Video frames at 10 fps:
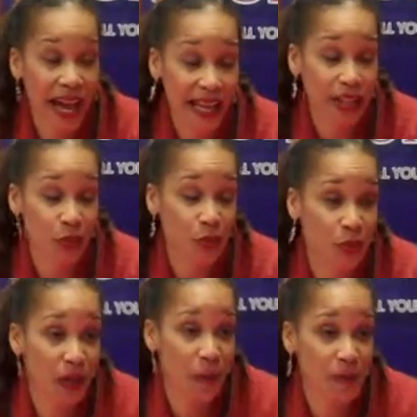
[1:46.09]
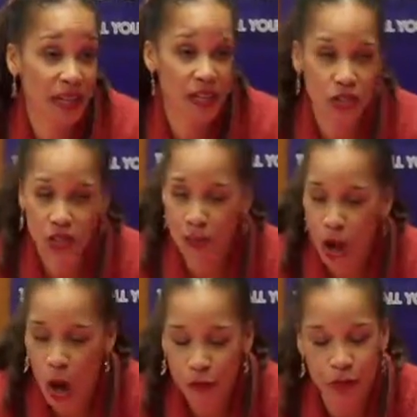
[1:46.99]
I get goosebumps, and it's just a
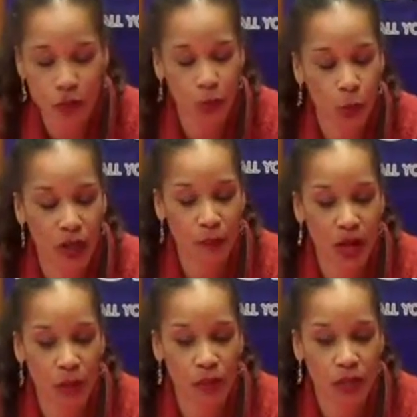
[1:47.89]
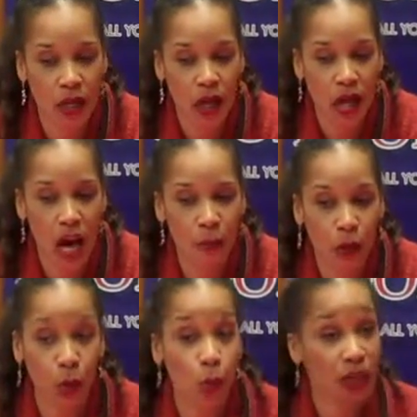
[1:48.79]
powerful story about
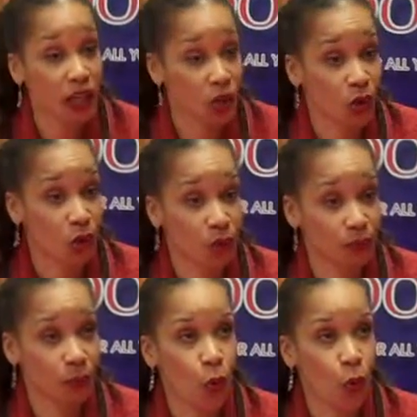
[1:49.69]
owning your